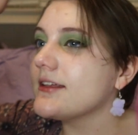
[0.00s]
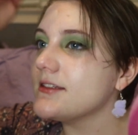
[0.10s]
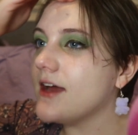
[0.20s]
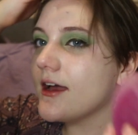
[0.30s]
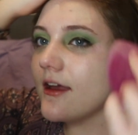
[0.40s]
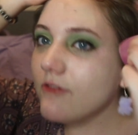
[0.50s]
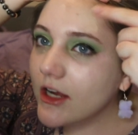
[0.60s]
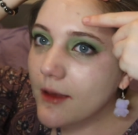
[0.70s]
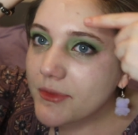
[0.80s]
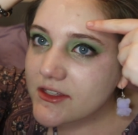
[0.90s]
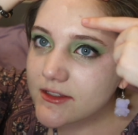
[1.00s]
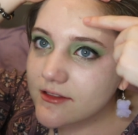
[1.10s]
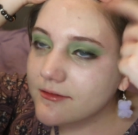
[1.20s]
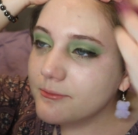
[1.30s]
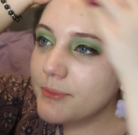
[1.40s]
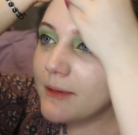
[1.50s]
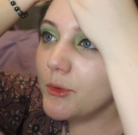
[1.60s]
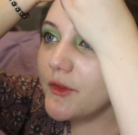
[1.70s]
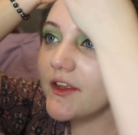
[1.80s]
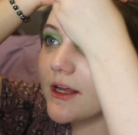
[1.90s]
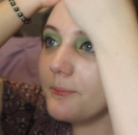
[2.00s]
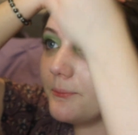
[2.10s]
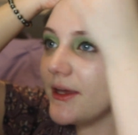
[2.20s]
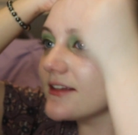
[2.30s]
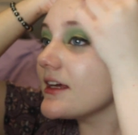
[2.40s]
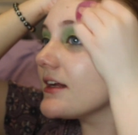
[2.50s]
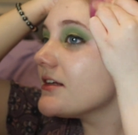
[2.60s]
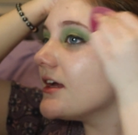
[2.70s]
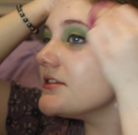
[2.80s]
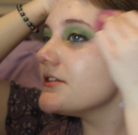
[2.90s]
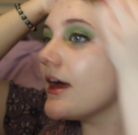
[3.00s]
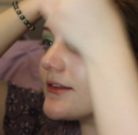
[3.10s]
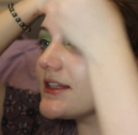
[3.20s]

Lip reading: it's not covering up this pimple that I picked out a ton, so now it's